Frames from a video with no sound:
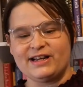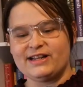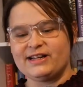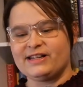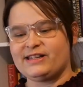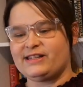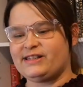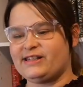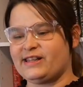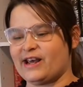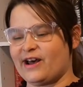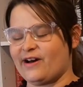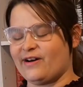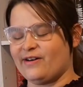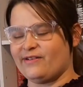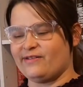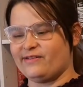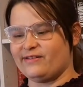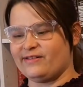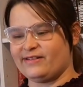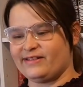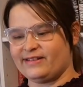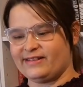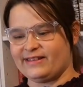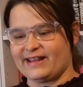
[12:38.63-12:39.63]

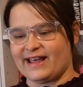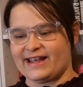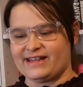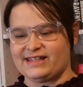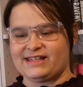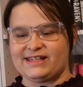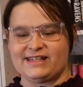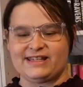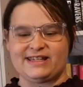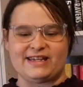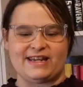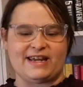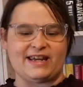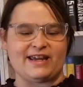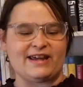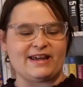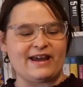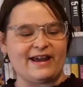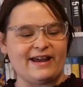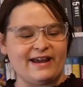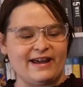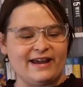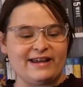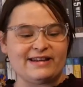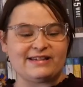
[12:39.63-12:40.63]
So, let's
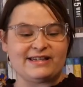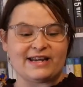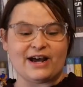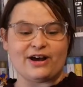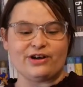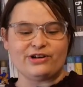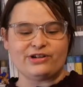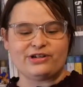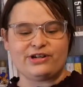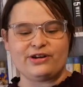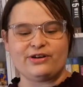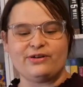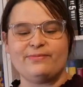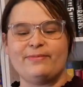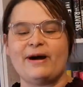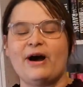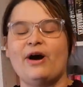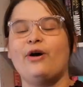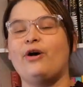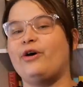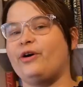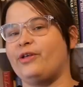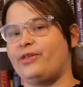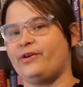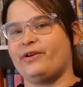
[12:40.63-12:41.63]
see. It tells you
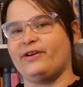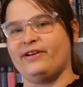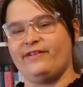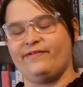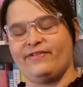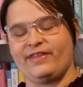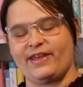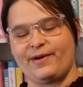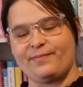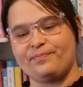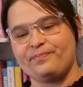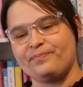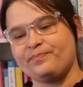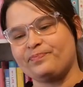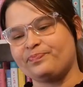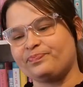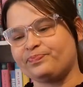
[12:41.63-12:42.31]
about all 3 of them.